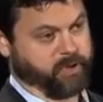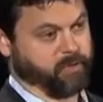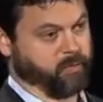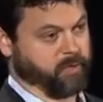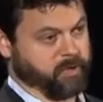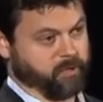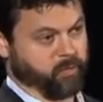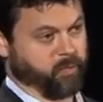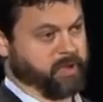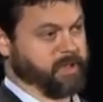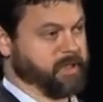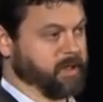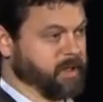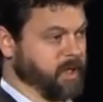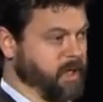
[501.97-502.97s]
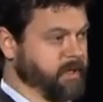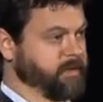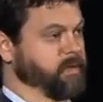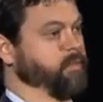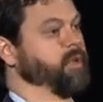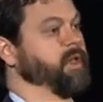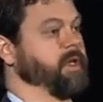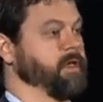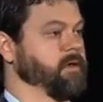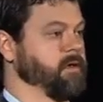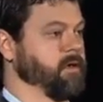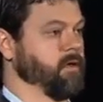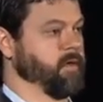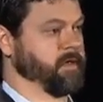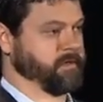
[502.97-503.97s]
when we
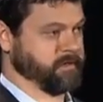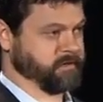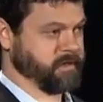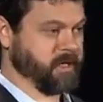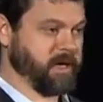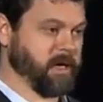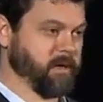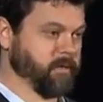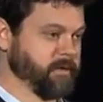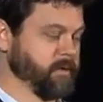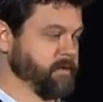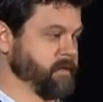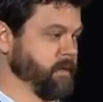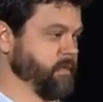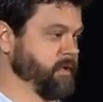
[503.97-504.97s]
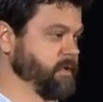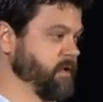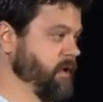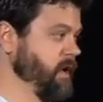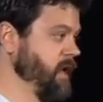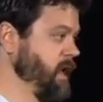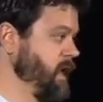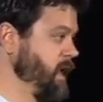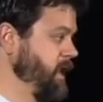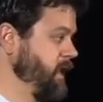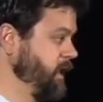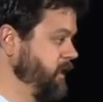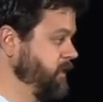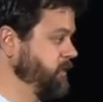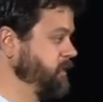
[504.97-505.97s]
contemplate going this high with our temperature
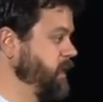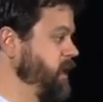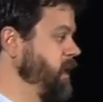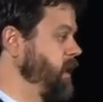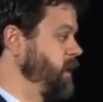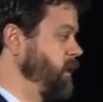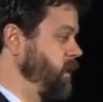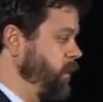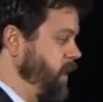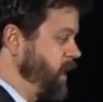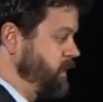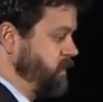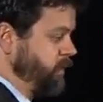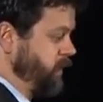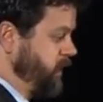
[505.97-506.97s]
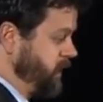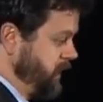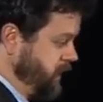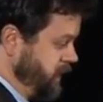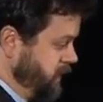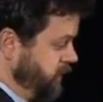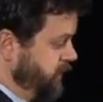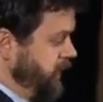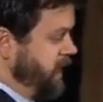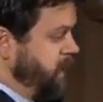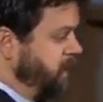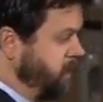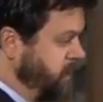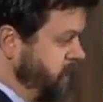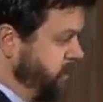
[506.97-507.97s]
is the possibility
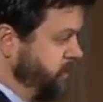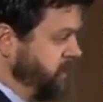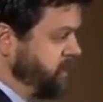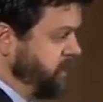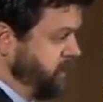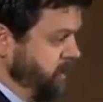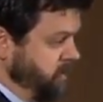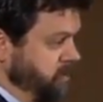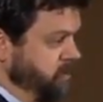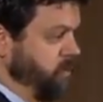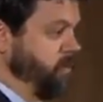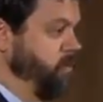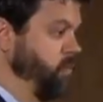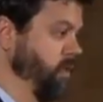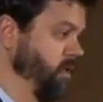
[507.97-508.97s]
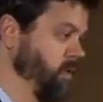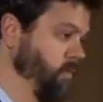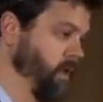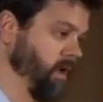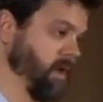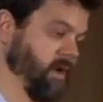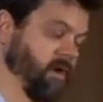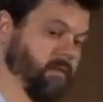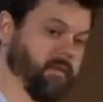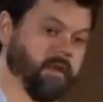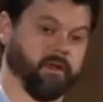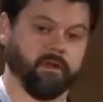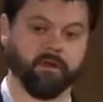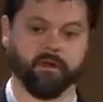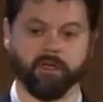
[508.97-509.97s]
that climate change will
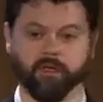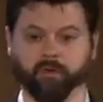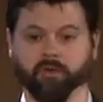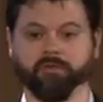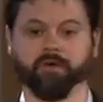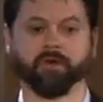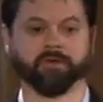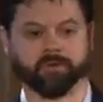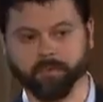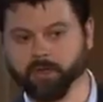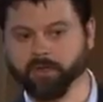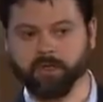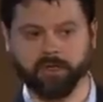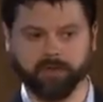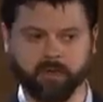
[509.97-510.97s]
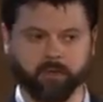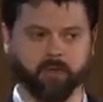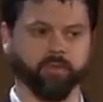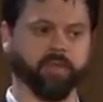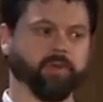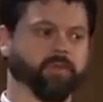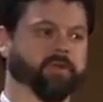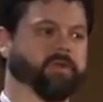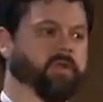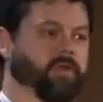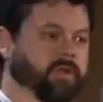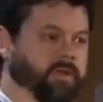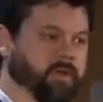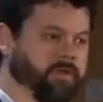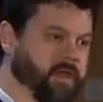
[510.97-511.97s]
become irreversible. I think when people
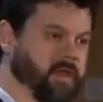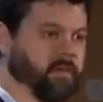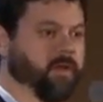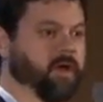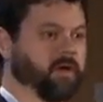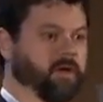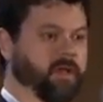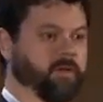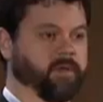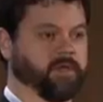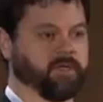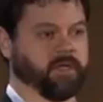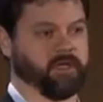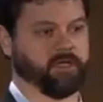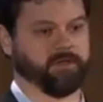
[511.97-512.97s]
typically think about climate